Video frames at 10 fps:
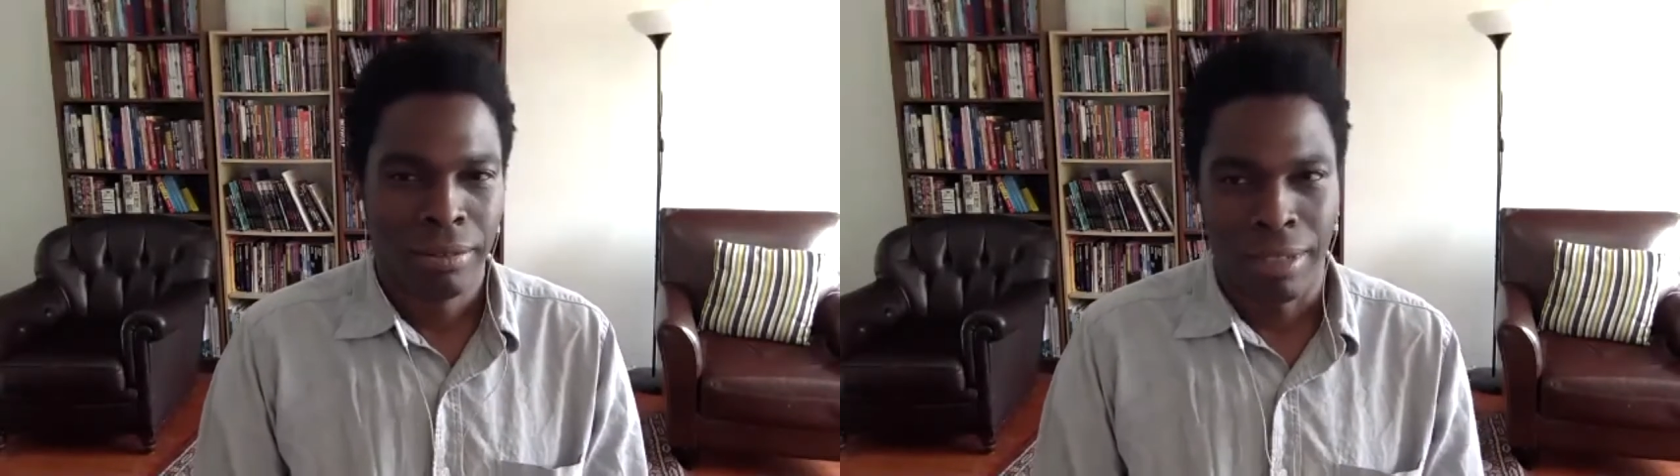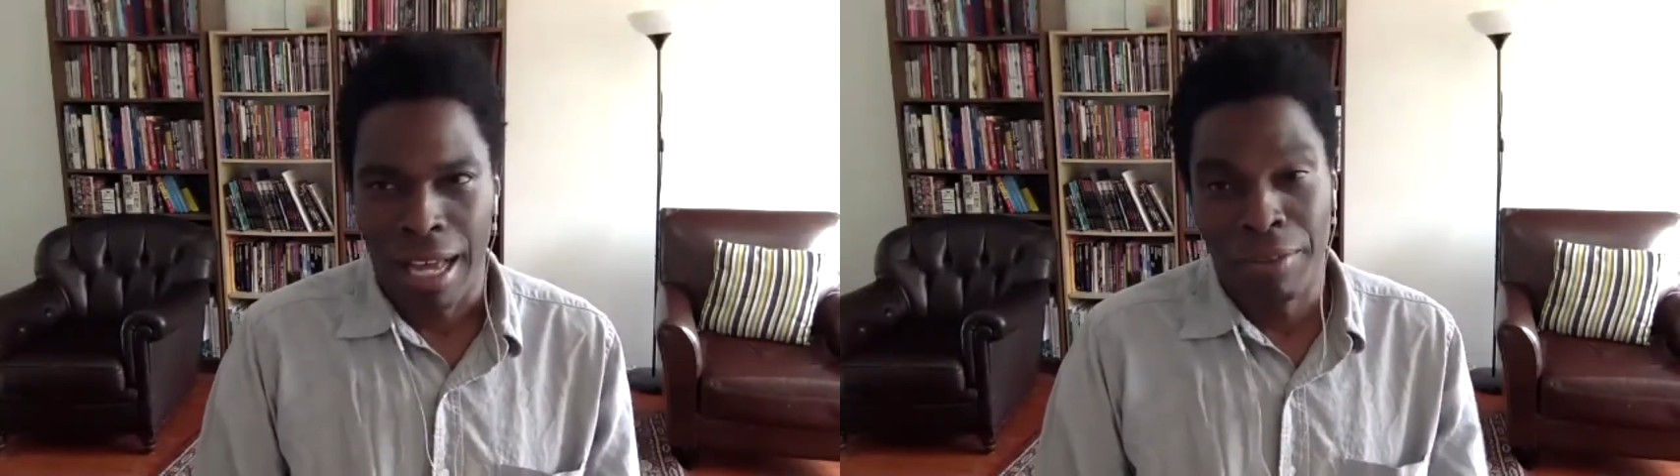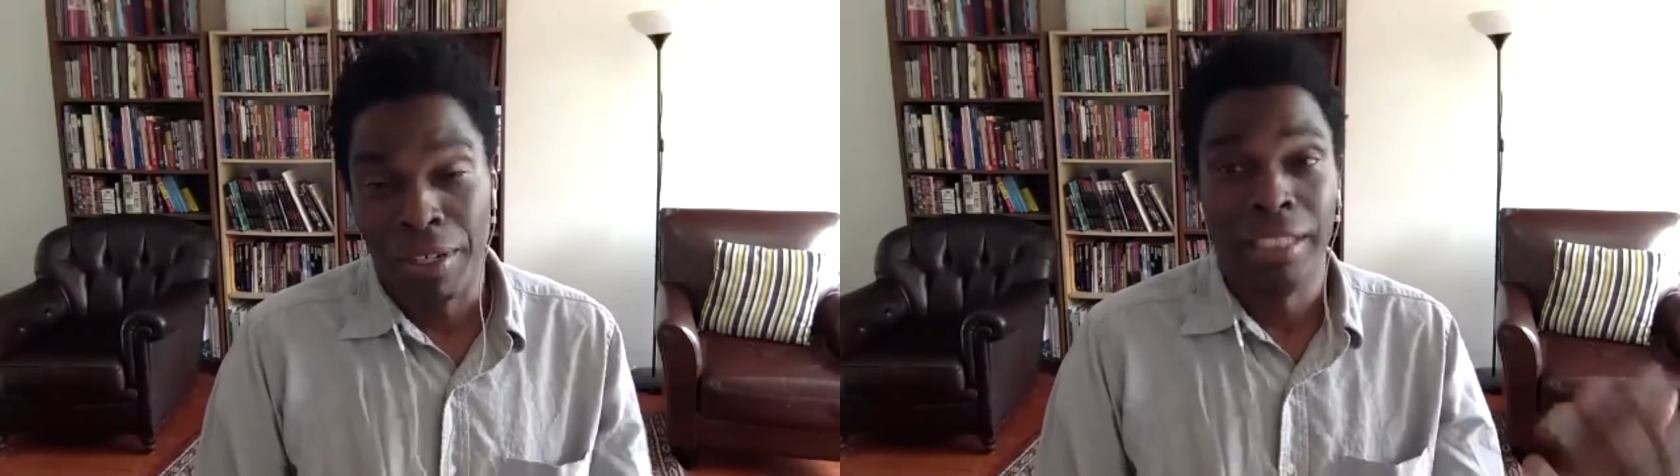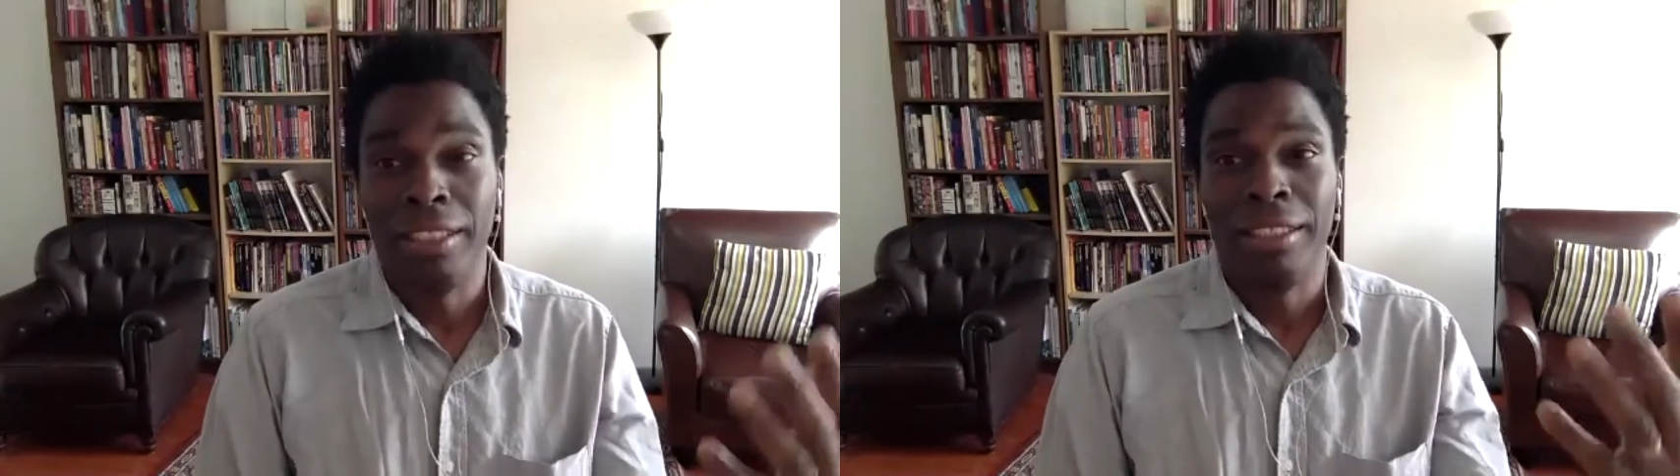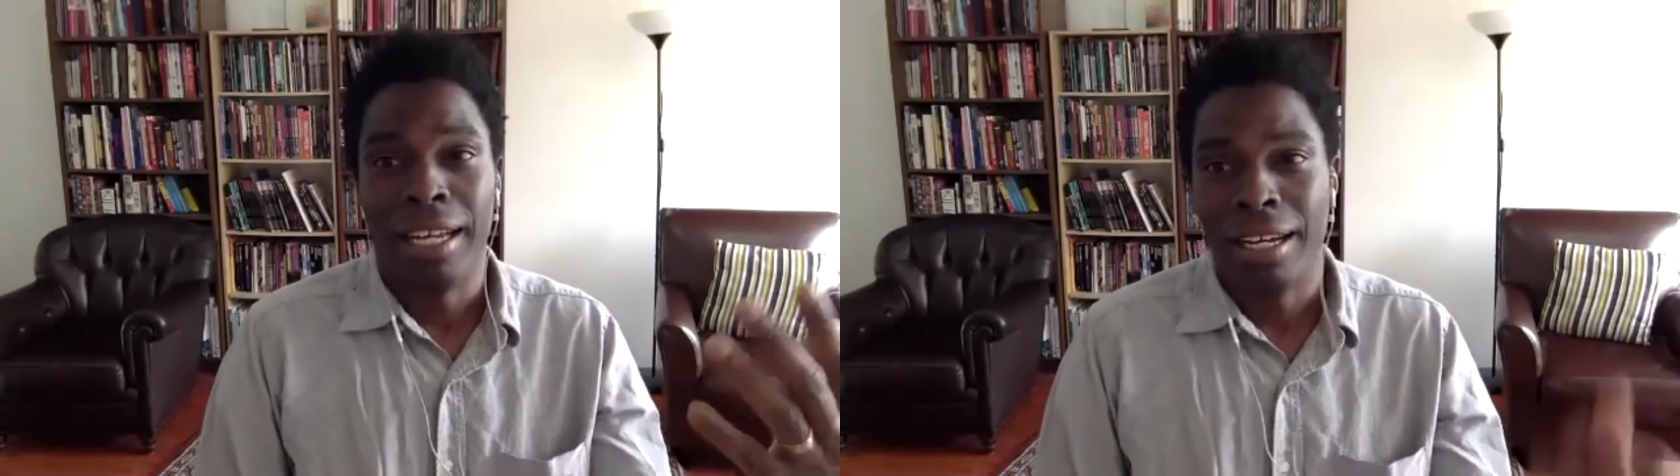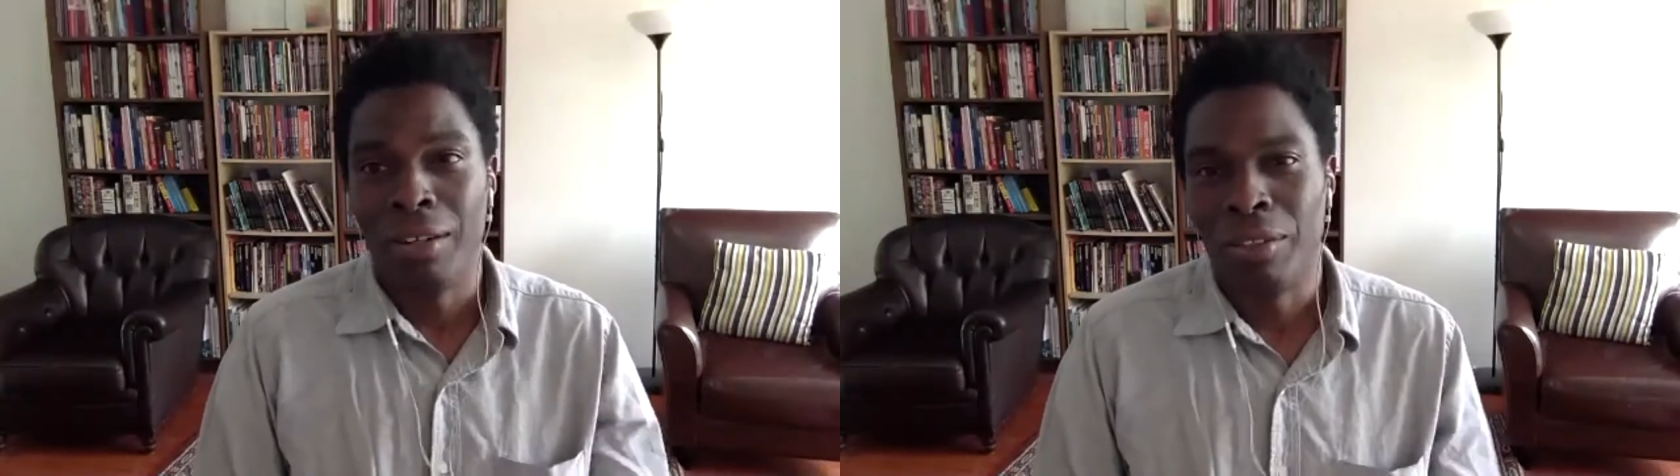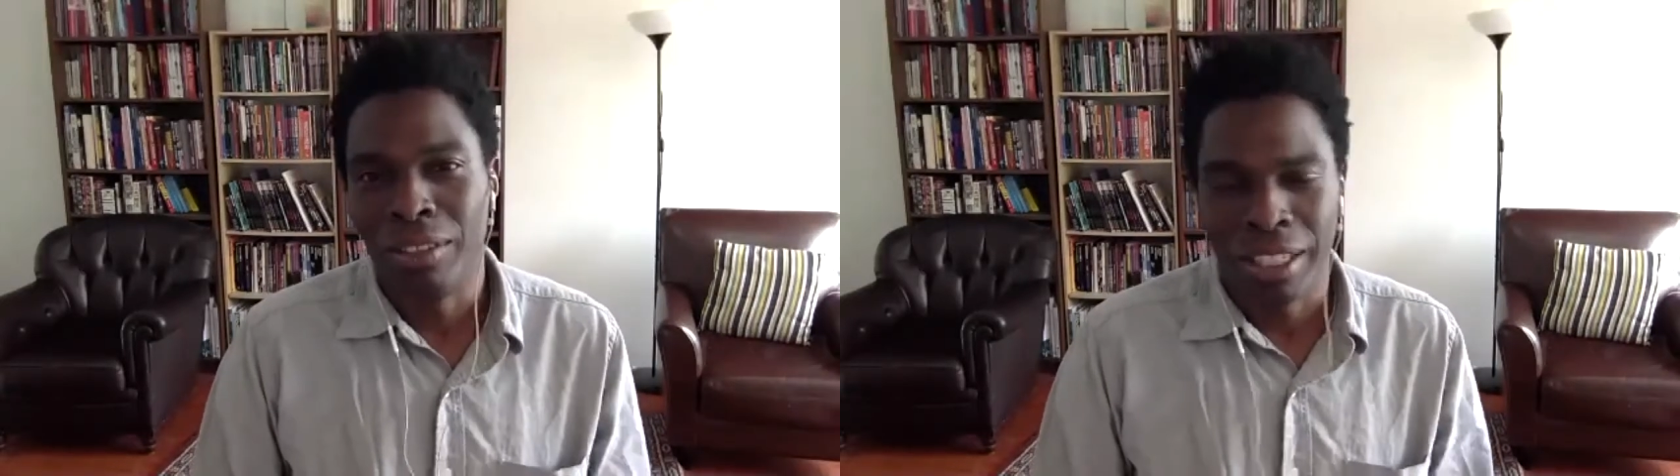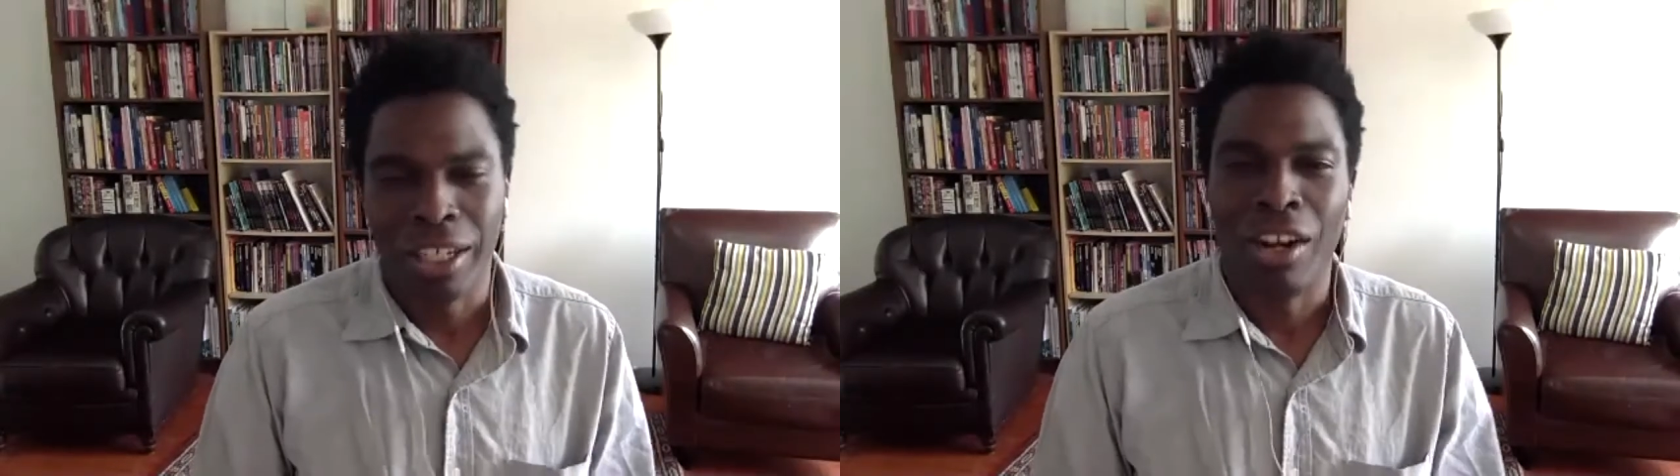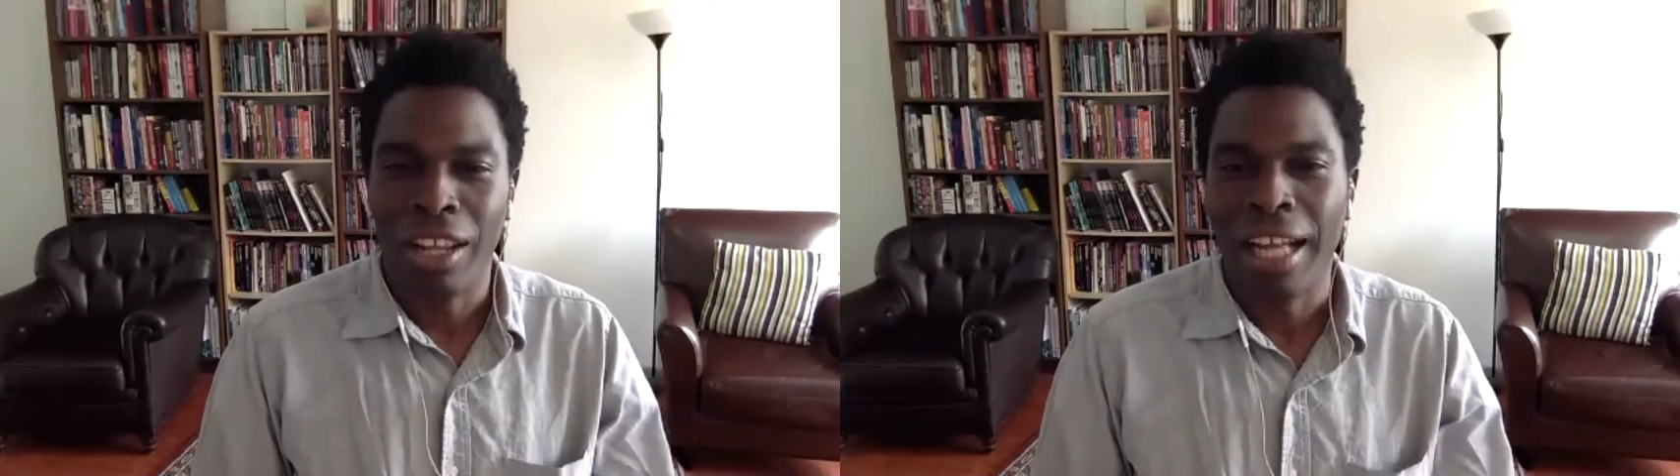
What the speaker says: I have an agent now and all of